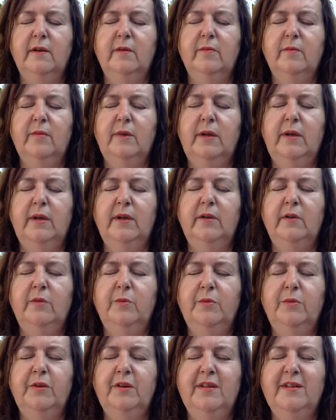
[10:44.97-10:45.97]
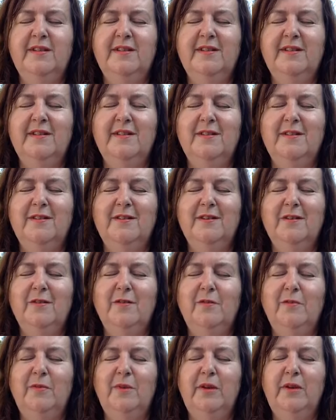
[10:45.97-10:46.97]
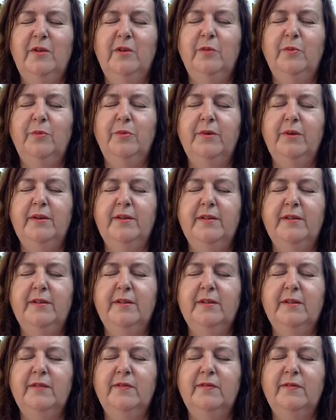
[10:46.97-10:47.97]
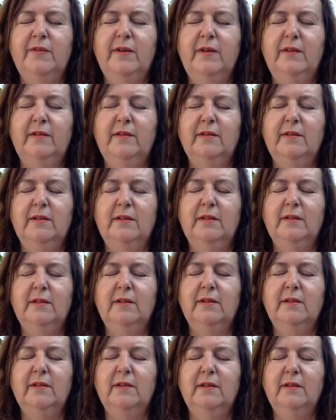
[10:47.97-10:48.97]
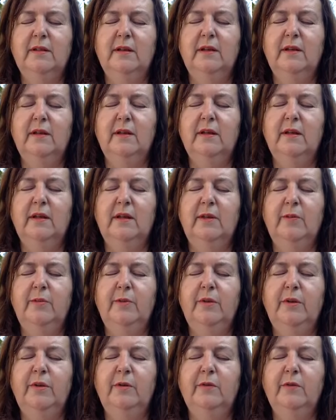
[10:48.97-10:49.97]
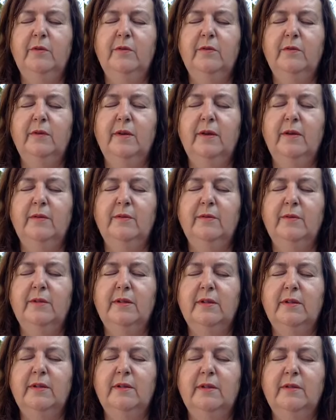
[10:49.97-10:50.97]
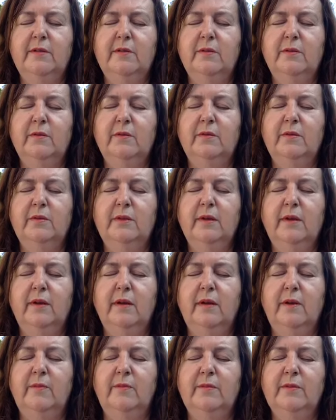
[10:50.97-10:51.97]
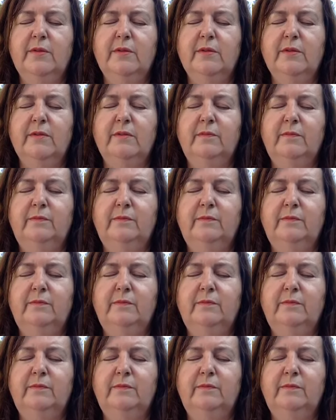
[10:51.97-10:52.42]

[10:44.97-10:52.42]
making your presence known, making your presence felt, keeping you grounded at all times.